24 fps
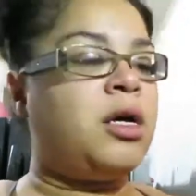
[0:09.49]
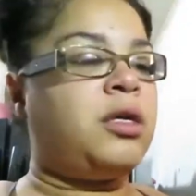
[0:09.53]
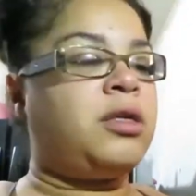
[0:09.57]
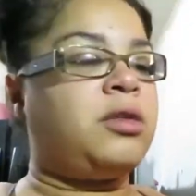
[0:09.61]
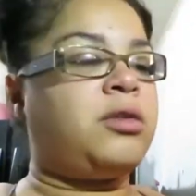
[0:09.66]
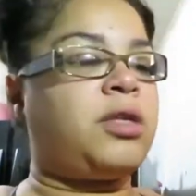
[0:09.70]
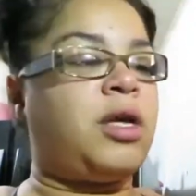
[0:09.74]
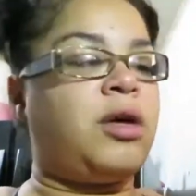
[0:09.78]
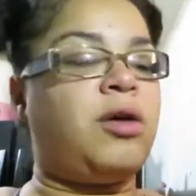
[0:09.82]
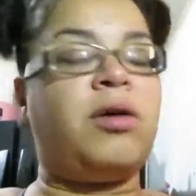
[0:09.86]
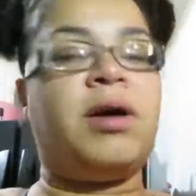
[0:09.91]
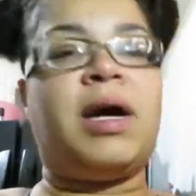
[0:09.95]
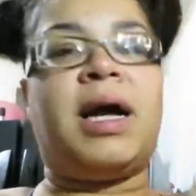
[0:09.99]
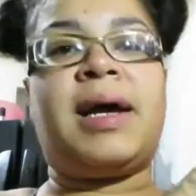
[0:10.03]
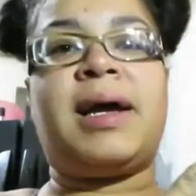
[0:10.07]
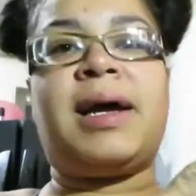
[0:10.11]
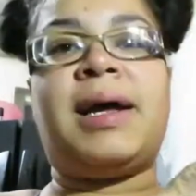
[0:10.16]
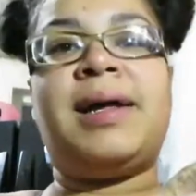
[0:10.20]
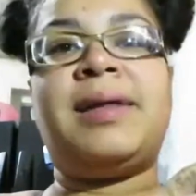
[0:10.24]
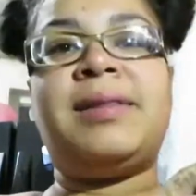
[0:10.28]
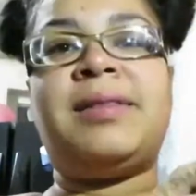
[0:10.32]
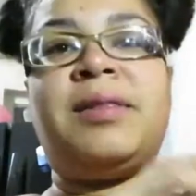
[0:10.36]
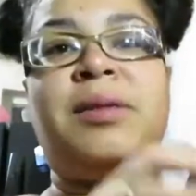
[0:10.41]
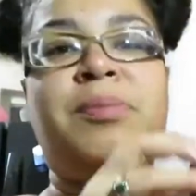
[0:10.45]
So I
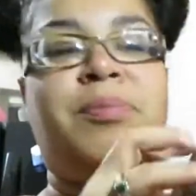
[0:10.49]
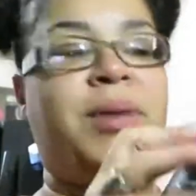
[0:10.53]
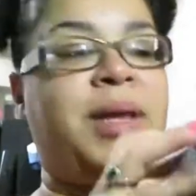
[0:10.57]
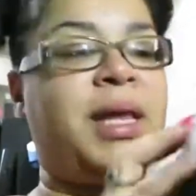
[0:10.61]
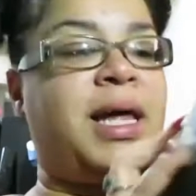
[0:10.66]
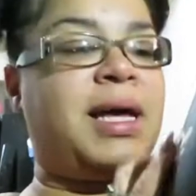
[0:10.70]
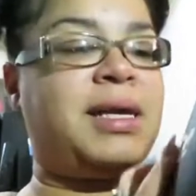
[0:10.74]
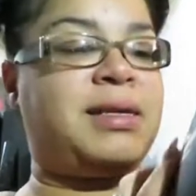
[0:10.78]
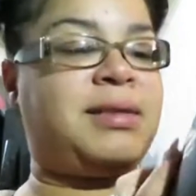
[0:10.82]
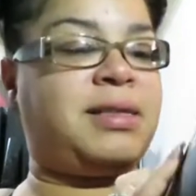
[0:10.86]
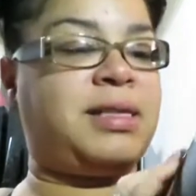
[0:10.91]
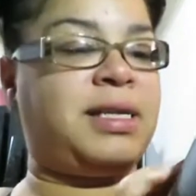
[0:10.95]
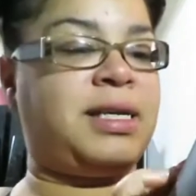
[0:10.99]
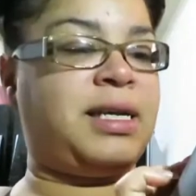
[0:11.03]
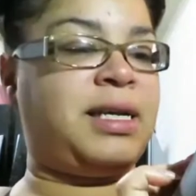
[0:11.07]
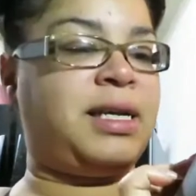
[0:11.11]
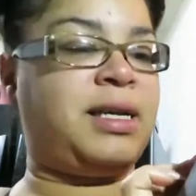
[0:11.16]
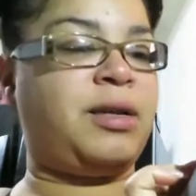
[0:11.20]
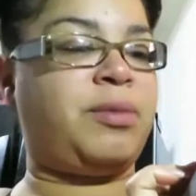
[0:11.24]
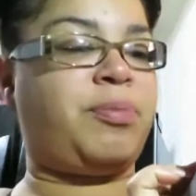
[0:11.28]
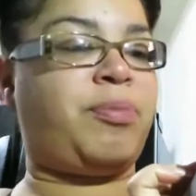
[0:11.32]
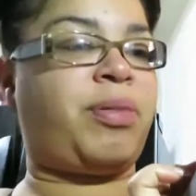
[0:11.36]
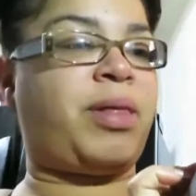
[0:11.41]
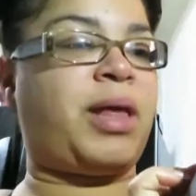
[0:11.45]
got the
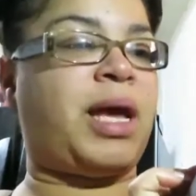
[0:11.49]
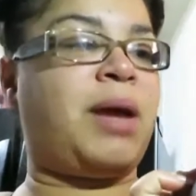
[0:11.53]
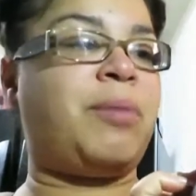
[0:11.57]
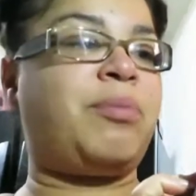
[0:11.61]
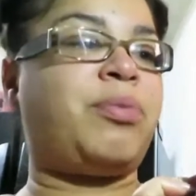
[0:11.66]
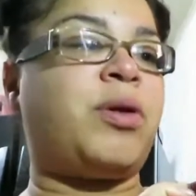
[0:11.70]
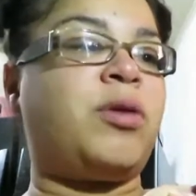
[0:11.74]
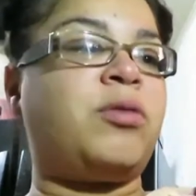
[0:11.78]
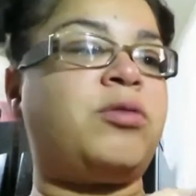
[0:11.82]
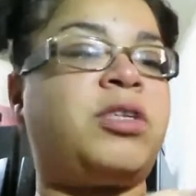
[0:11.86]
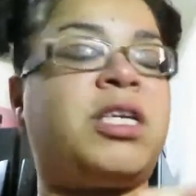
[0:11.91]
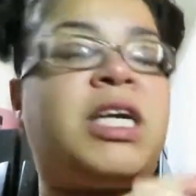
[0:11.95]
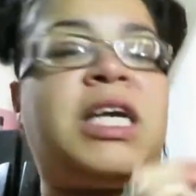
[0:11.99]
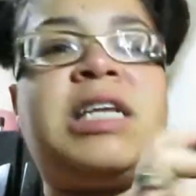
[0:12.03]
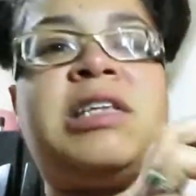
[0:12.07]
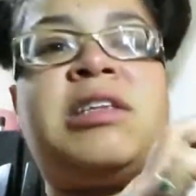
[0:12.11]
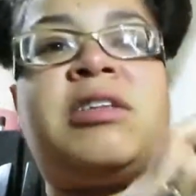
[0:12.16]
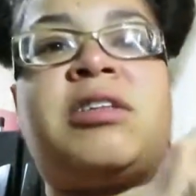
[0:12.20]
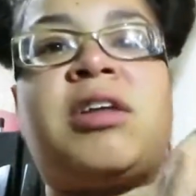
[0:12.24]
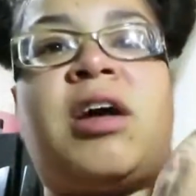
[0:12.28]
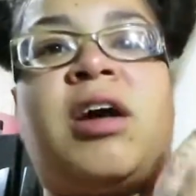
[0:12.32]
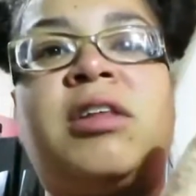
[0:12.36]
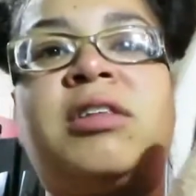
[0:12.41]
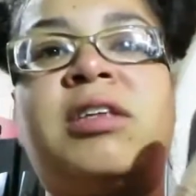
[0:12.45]
Blessed Plant Protein
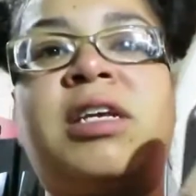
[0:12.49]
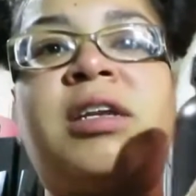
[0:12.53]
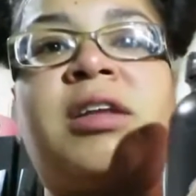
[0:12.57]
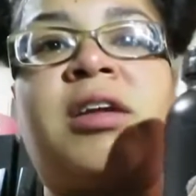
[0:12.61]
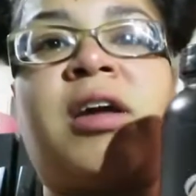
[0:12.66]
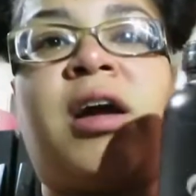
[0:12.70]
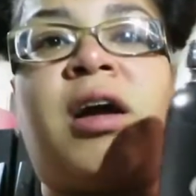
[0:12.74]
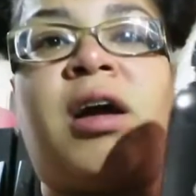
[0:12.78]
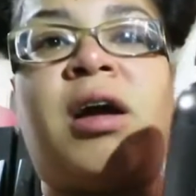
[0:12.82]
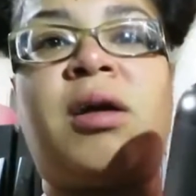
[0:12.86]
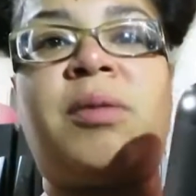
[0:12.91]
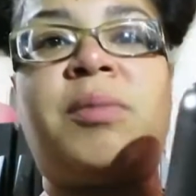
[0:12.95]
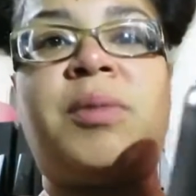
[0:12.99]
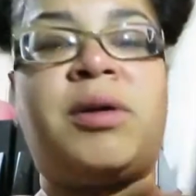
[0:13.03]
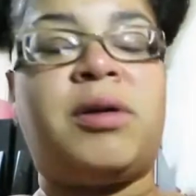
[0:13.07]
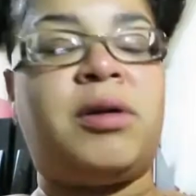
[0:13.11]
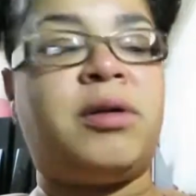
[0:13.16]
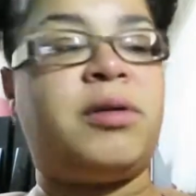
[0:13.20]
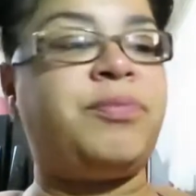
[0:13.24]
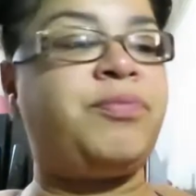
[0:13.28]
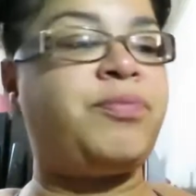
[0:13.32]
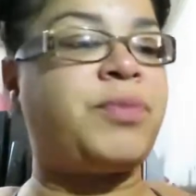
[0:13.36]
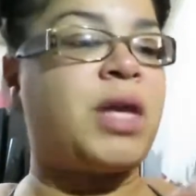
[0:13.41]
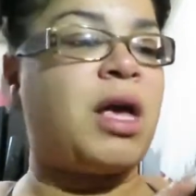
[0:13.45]
Salted
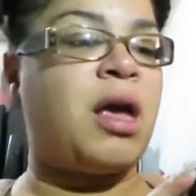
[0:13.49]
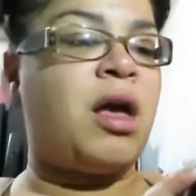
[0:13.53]
Caramel.